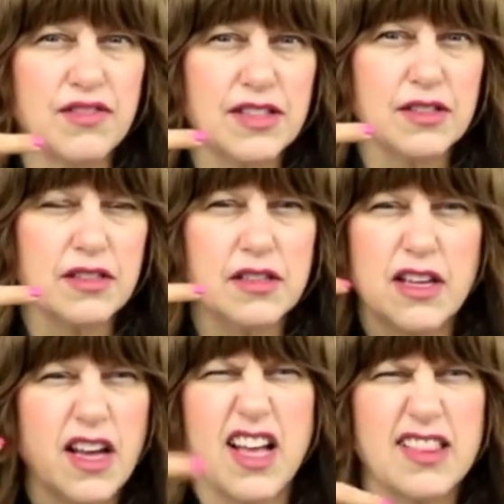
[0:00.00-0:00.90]
as
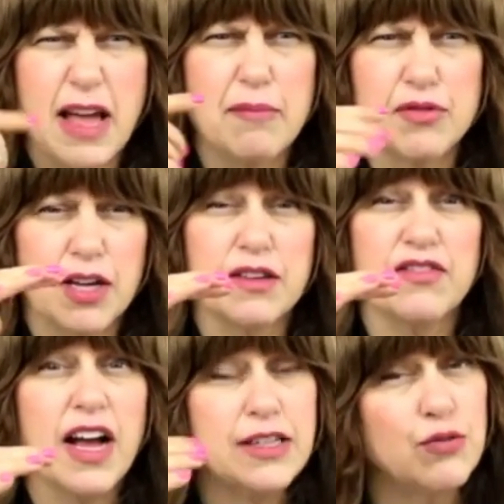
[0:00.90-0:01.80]
uh, that productive
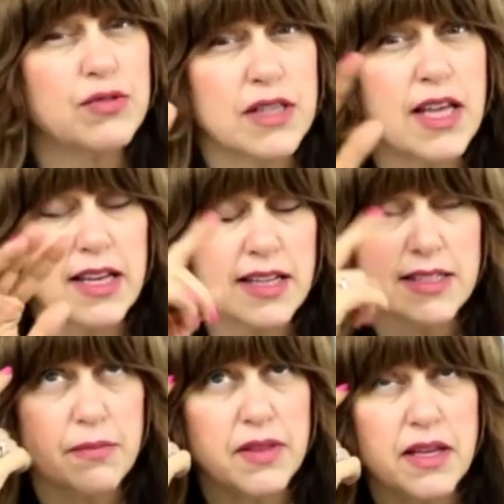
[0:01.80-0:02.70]
i don't think
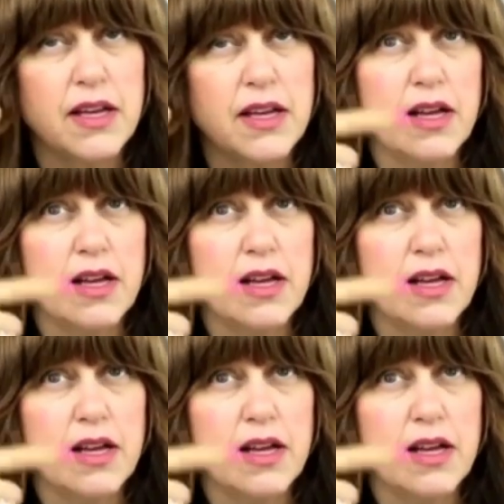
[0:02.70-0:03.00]
except the